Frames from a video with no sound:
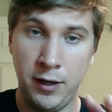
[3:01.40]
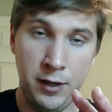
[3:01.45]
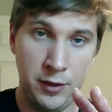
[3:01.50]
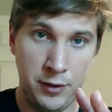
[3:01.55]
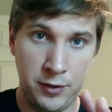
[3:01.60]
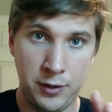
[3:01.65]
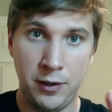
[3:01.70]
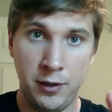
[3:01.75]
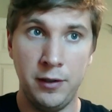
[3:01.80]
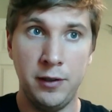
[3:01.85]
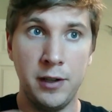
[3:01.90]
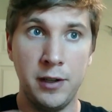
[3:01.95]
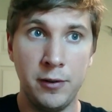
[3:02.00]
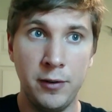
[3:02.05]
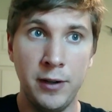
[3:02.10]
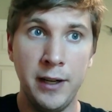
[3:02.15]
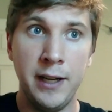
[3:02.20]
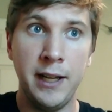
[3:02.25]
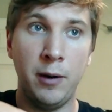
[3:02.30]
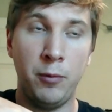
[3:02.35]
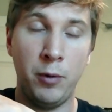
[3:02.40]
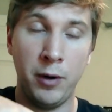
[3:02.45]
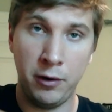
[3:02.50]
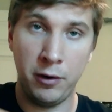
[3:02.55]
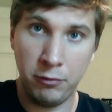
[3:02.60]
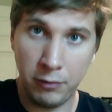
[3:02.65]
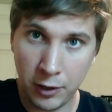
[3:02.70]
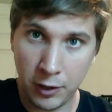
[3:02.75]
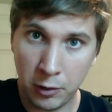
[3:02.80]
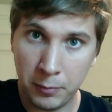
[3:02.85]
it a certain degree, I want a
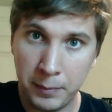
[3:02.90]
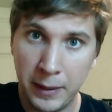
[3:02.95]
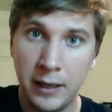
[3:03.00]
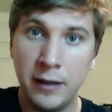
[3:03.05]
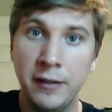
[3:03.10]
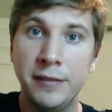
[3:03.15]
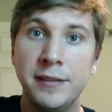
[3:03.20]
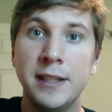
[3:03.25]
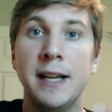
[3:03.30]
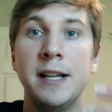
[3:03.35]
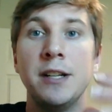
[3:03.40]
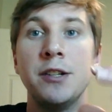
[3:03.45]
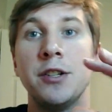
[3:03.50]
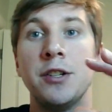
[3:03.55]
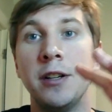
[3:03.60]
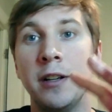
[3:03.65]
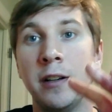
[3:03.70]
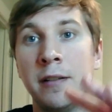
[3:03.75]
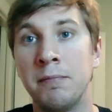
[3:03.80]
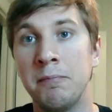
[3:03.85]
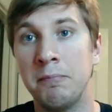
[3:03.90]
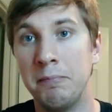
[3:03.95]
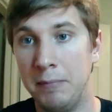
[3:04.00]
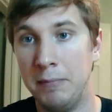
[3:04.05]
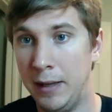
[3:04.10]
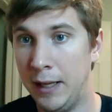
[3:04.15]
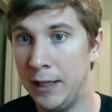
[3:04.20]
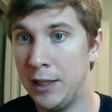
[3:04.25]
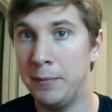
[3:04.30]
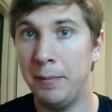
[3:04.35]
little bit of tension,
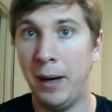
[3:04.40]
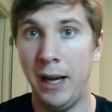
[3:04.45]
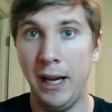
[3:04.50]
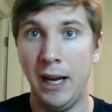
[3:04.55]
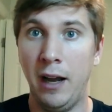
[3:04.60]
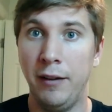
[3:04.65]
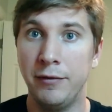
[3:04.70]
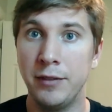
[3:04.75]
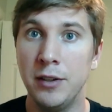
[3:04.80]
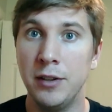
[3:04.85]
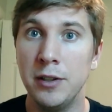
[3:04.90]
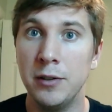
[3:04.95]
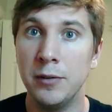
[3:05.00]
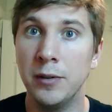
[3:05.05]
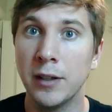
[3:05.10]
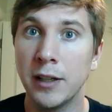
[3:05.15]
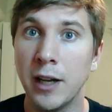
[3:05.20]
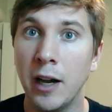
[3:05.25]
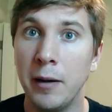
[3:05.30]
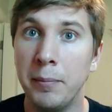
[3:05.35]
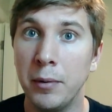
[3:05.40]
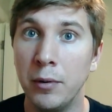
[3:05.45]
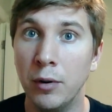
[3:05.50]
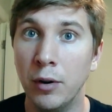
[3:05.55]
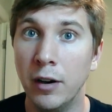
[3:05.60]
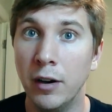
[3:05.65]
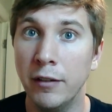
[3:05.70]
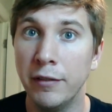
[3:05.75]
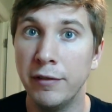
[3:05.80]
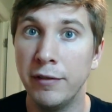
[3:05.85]
and you might have to do a couple
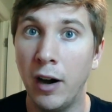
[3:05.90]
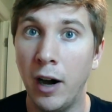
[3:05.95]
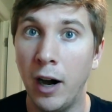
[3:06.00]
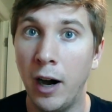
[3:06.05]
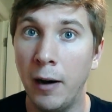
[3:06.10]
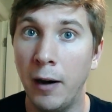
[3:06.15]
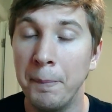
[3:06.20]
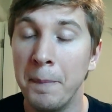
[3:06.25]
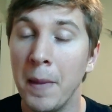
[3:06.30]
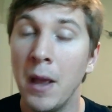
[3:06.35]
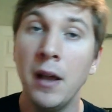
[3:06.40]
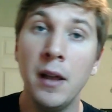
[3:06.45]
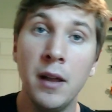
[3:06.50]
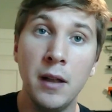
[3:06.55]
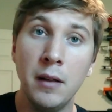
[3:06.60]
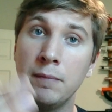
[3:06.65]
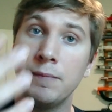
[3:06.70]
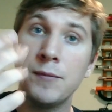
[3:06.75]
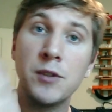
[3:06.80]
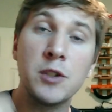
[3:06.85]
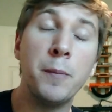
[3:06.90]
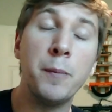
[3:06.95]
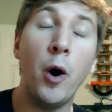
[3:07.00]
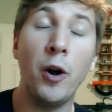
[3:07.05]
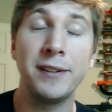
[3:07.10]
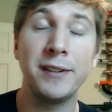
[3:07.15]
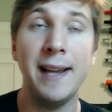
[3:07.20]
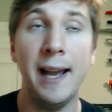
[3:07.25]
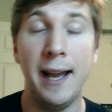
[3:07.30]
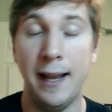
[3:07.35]
of
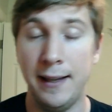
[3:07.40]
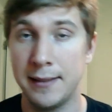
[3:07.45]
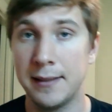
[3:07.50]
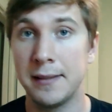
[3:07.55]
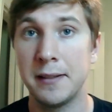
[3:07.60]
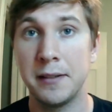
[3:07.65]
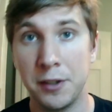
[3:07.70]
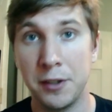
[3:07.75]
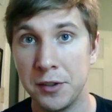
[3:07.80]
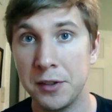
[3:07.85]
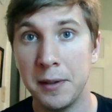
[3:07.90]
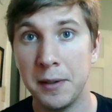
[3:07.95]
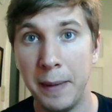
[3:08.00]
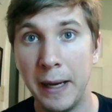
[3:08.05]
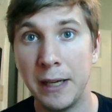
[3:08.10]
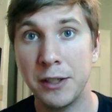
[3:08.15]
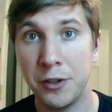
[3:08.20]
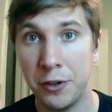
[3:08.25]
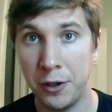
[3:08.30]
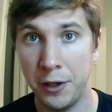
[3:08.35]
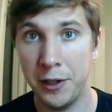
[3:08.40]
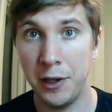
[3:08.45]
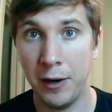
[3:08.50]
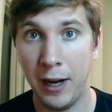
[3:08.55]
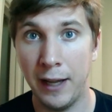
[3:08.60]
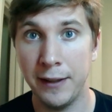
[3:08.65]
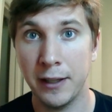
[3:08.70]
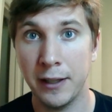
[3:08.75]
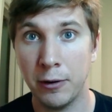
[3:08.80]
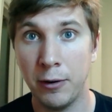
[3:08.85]
small tests just to make sure you're
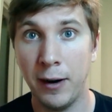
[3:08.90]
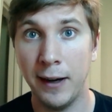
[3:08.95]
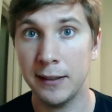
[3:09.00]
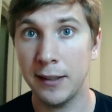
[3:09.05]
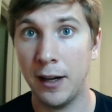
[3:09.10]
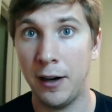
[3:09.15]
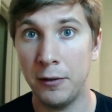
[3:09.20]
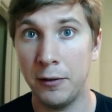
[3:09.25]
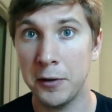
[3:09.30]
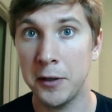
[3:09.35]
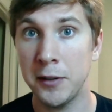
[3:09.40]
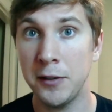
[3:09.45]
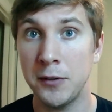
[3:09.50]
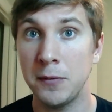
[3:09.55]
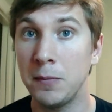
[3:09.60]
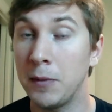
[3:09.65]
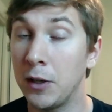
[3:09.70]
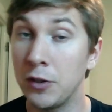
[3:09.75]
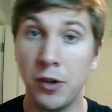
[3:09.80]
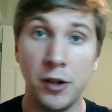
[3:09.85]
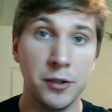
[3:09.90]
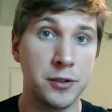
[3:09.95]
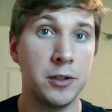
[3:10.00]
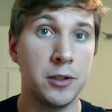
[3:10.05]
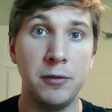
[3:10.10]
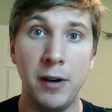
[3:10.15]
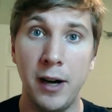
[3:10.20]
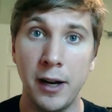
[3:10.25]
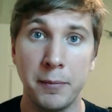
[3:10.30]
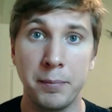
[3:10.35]
at the correct tolerance. There's also a
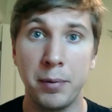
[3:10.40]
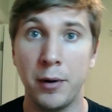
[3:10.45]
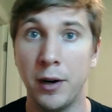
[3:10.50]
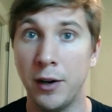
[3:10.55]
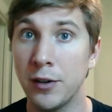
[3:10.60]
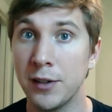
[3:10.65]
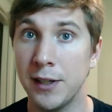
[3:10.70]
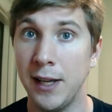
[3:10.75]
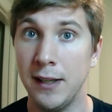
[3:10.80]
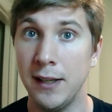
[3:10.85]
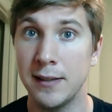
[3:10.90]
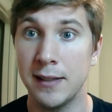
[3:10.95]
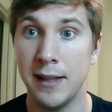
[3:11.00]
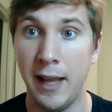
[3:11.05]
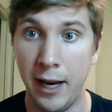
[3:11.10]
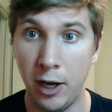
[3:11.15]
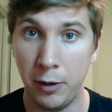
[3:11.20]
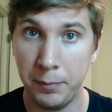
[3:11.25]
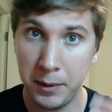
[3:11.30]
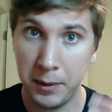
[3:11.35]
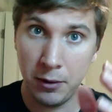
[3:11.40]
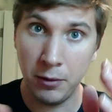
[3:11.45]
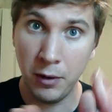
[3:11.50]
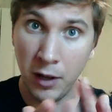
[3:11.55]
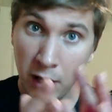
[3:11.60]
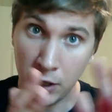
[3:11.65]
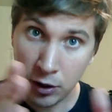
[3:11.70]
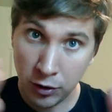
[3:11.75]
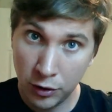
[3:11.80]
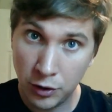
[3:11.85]
lot of printer tests that help you
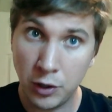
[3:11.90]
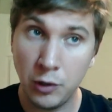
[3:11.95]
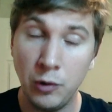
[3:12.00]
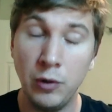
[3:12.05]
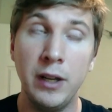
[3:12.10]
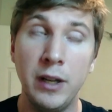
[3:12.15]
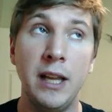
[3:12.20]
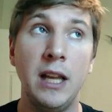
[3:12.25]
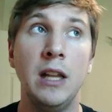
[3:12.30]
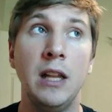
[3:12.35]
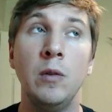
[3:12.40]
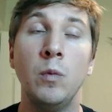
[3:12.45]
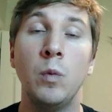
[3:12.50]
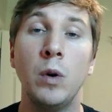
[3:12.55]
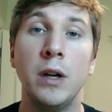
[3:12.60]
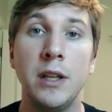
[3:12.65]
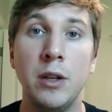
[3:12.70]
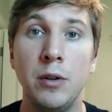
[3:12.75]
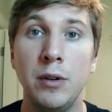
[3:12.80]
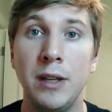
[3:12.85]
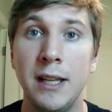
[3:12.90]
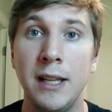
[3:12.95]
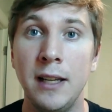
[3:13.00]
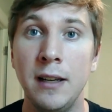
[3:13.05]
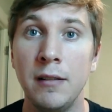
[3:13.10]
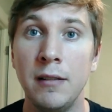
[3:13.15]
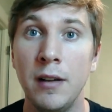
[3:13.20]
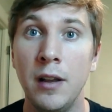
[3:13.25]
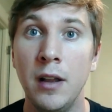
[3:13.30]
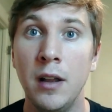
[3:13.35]
tune in what you
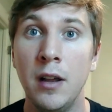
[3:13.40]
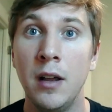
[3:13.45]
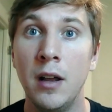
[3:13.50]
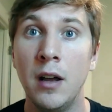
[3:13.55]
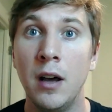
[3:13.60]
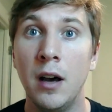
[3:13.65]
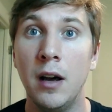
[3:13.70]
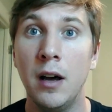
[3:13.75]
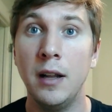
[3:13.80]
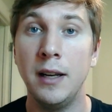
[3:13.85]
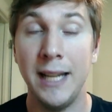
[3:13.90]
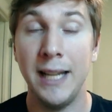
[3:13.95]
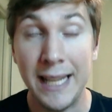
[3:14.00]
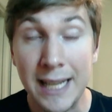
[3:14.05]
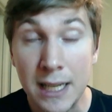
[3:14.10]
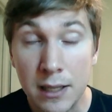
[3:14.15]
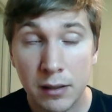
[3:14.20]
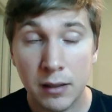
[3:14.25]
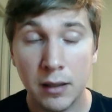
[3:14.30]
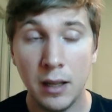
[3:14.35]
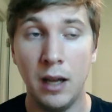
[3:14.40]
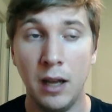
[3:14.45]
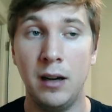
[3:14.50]
need.